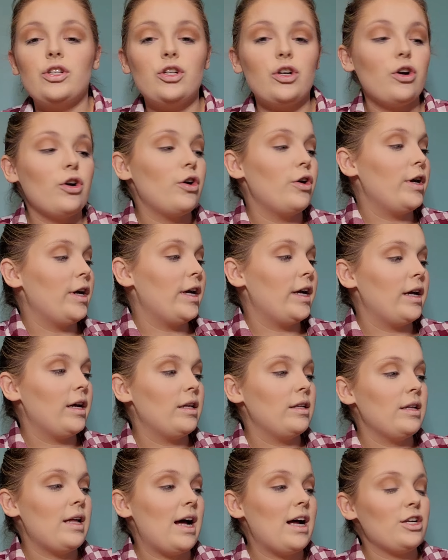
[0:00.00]
during
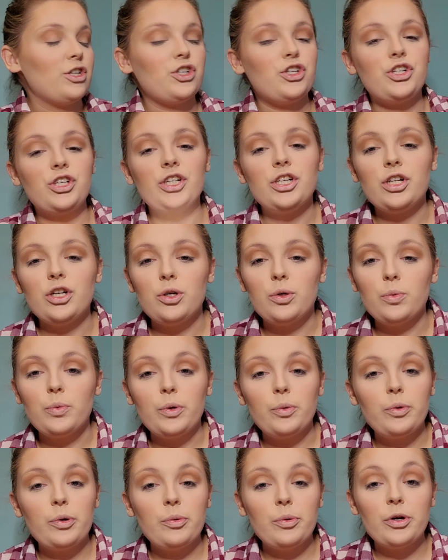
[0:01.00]
last year
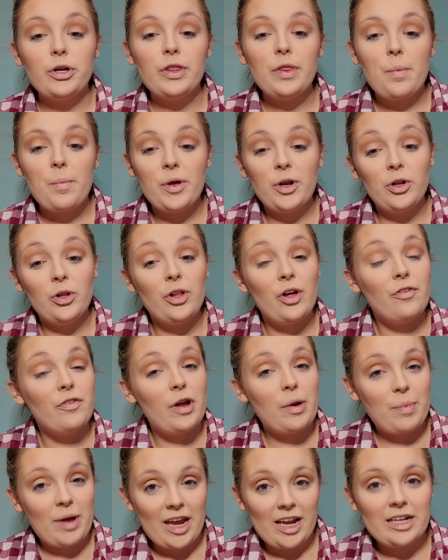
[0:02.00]
when we were in the middle of
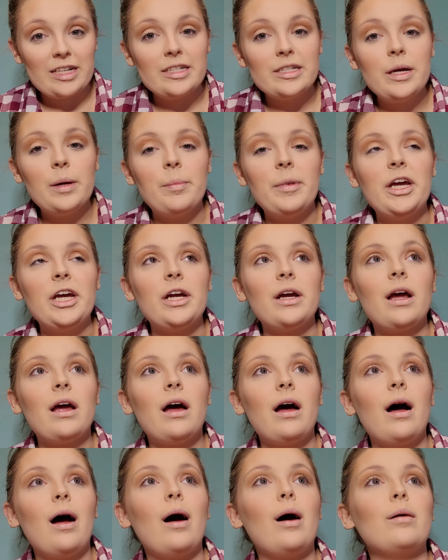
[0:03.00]
a pandemic,
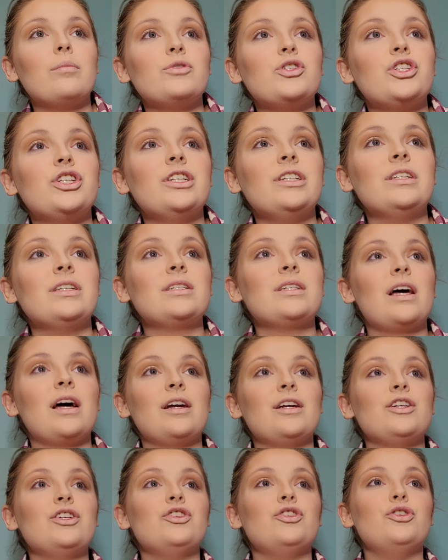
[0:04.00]
she
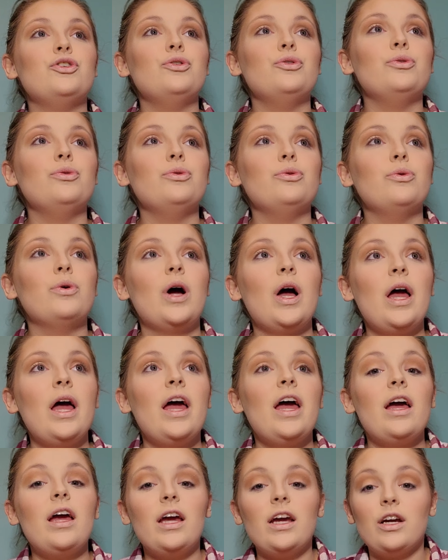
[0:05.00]
decided to
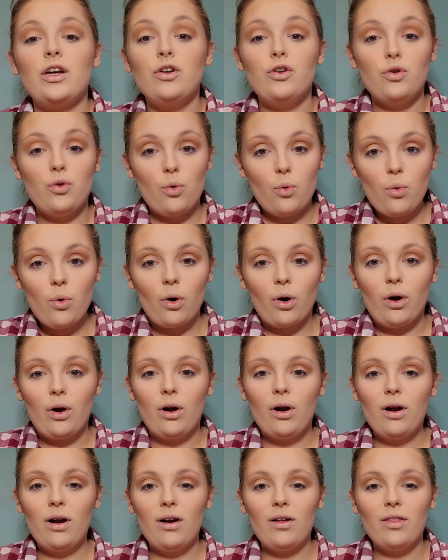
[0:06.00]

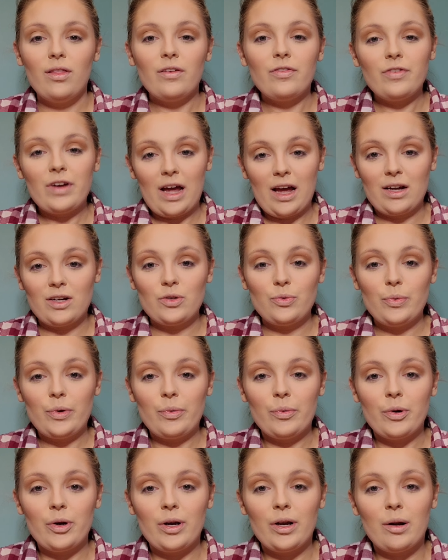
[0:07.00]
ignore the fact we
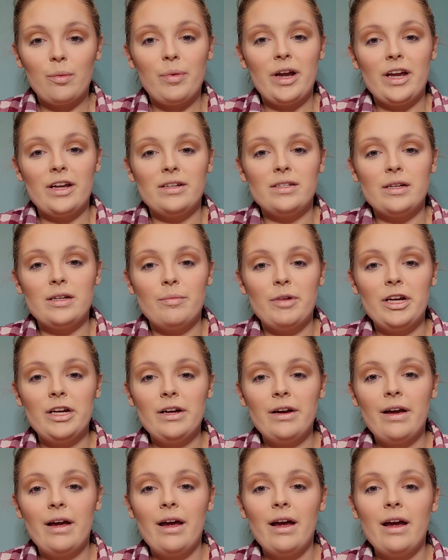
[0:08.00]
were in a
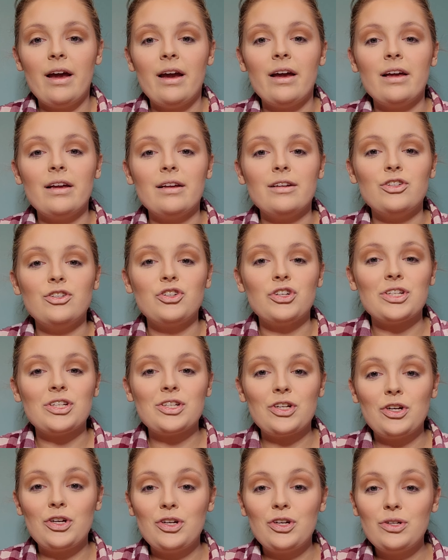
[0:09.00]
pandemic and
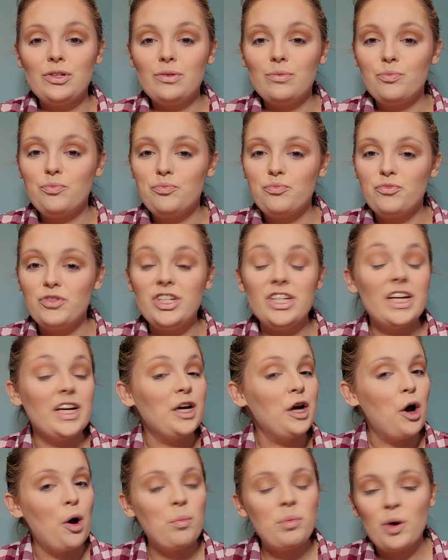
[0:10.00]
just
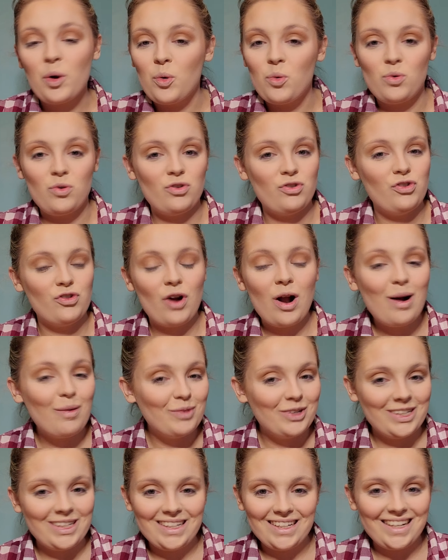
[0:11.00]
dig up old
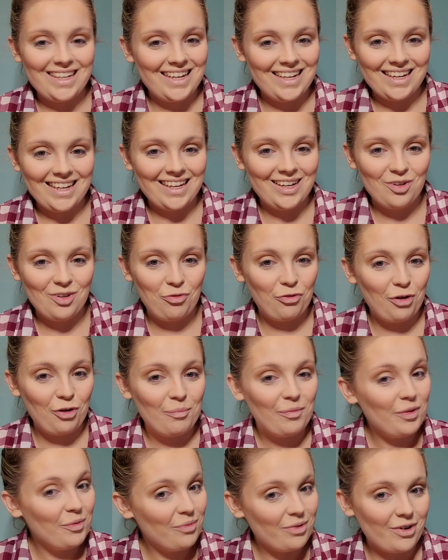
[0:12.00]
drama again
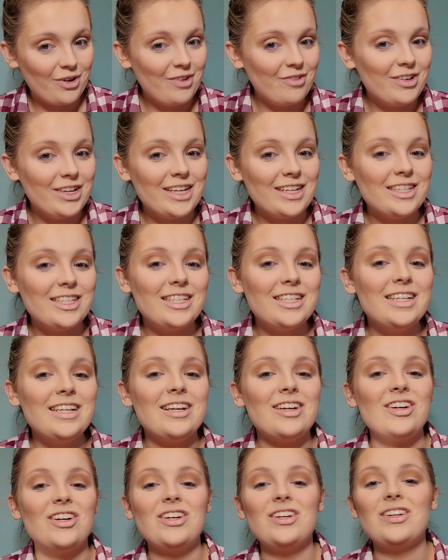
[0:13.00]
from the previous
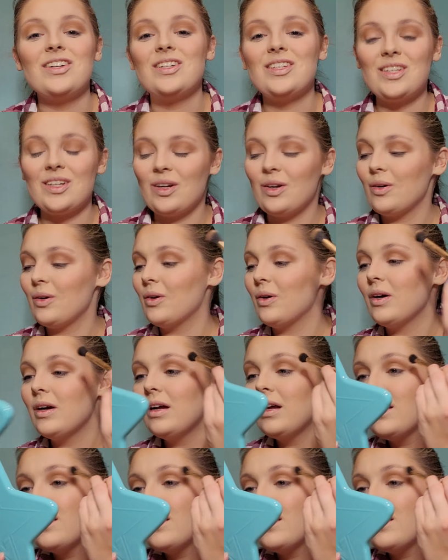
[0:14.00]
year. So